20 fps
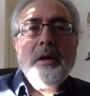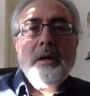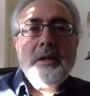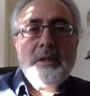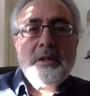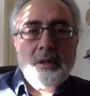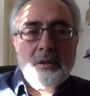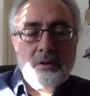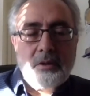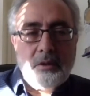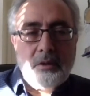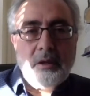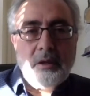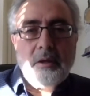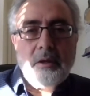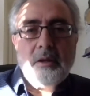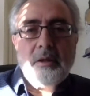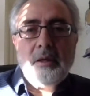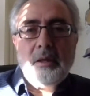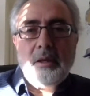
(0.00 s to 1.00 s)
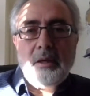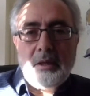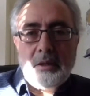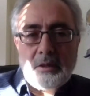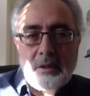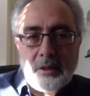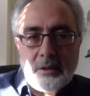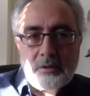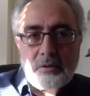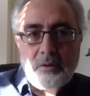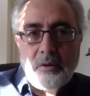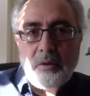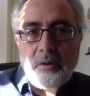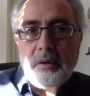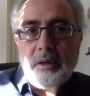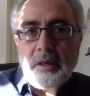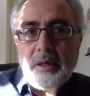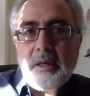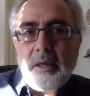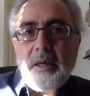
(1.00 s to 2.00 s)
Its
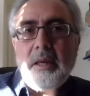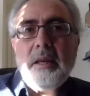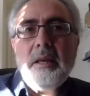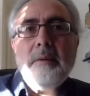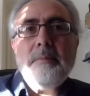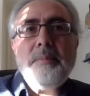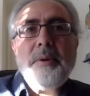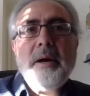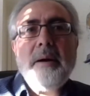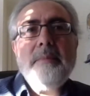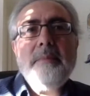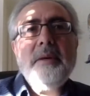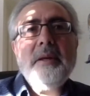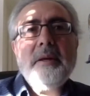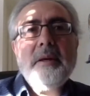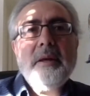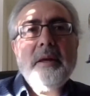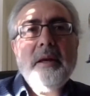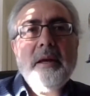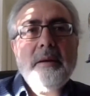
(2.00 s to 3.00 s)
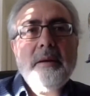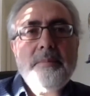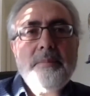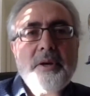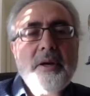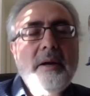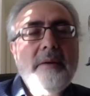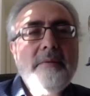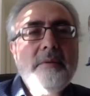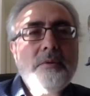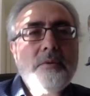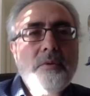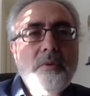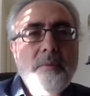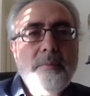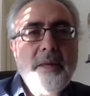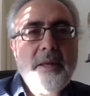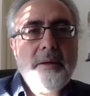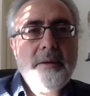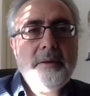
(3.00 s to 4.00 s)
role in public and private
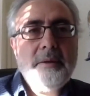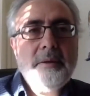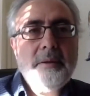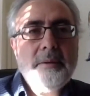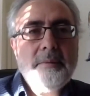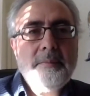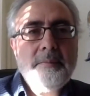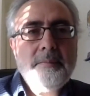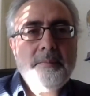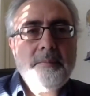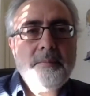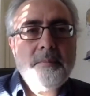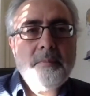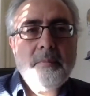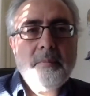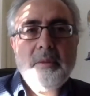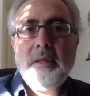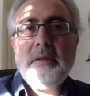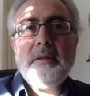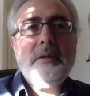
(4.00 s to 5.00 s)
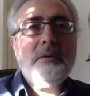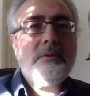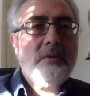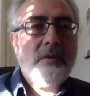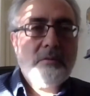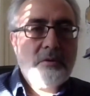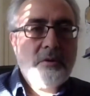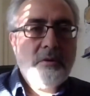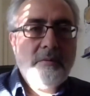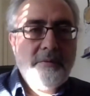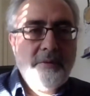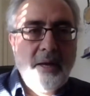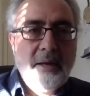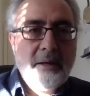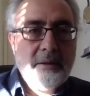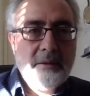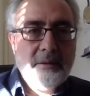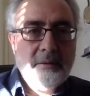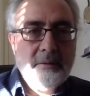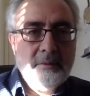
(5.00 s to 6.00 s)
domain. This is also
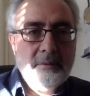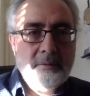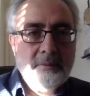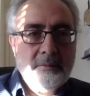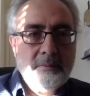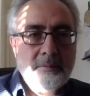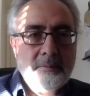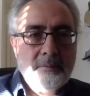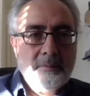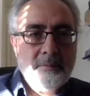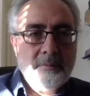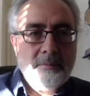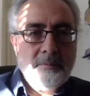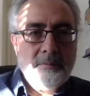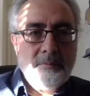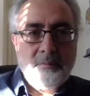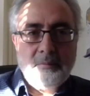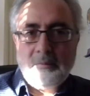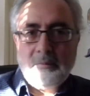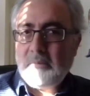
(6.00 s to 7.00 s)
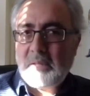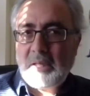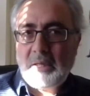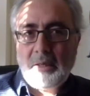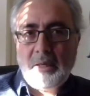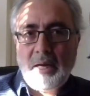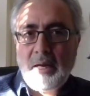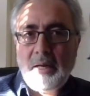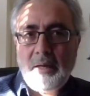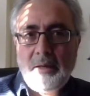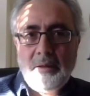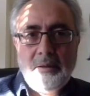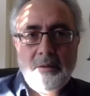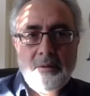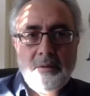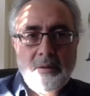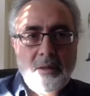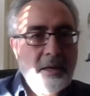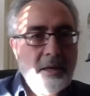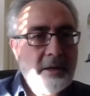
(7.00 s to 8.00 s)
fact. Deny,
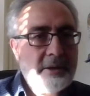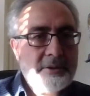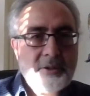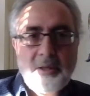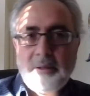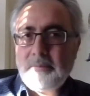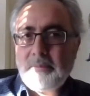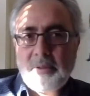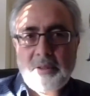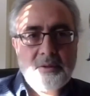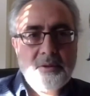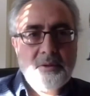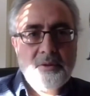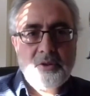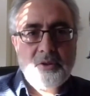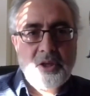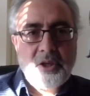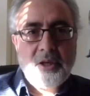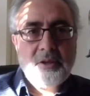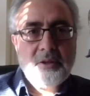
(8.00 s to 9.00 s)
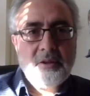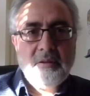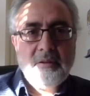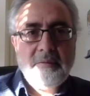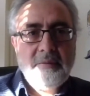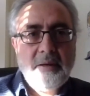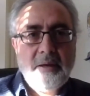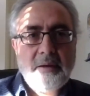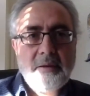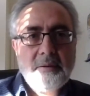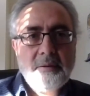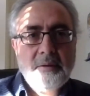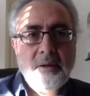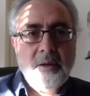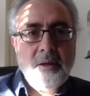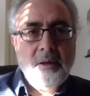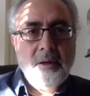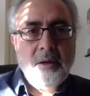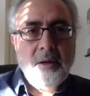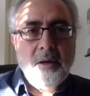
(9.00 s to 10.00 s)
accept doesn't change the fact.
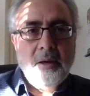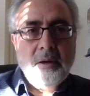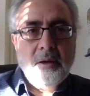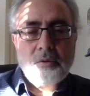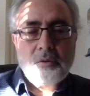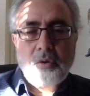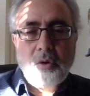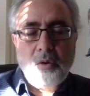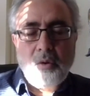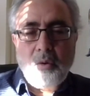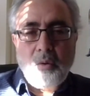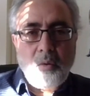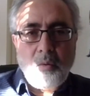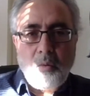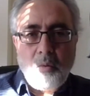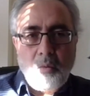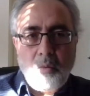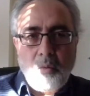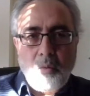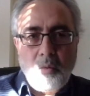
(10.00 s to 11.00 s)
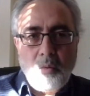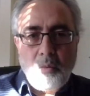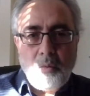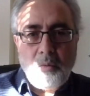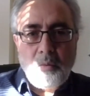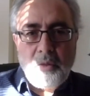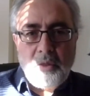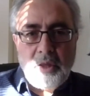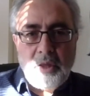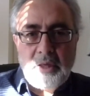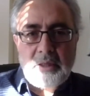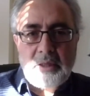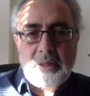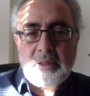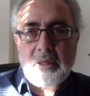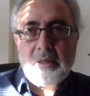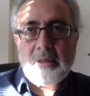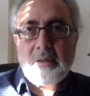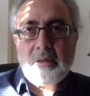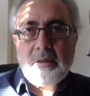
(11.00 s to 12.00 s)
So
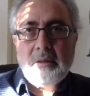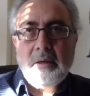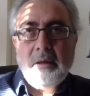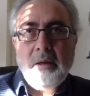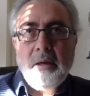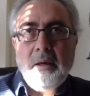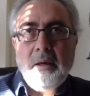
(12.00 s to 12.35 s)
this is